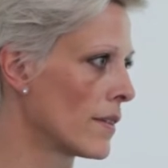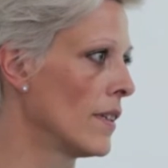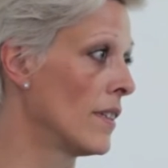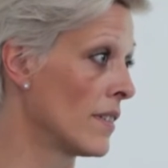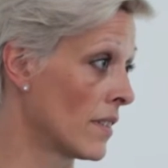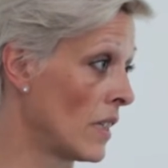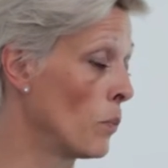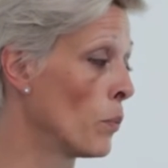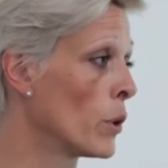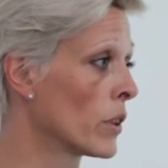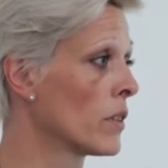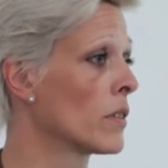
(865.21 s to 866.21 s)
It is an
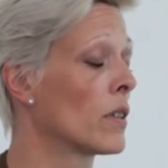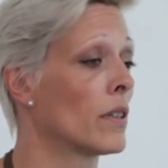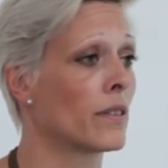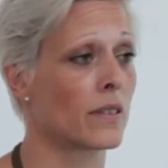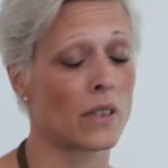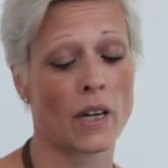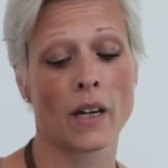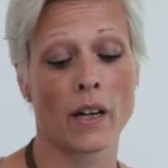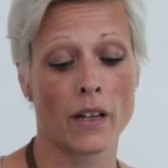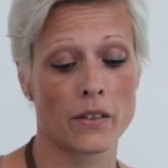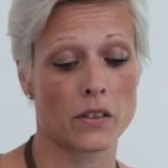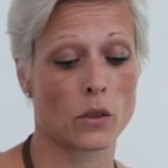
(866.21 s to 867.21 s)
important cost,
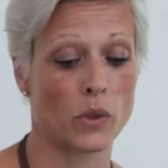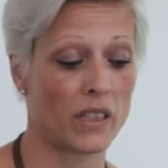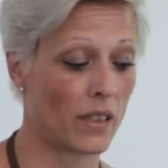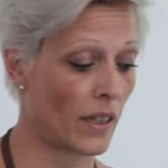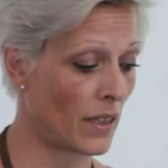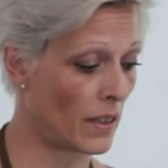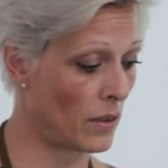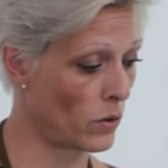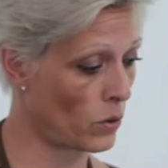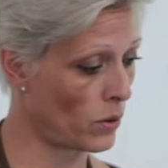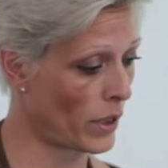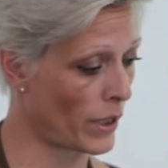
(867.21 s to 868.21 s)
so we take it into
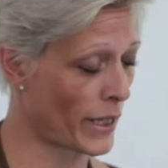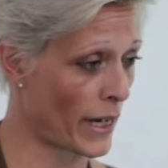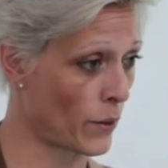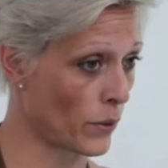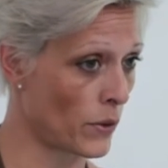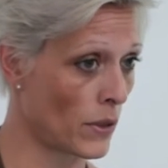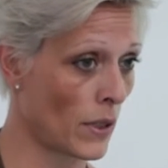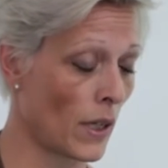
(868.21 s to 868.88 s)
account.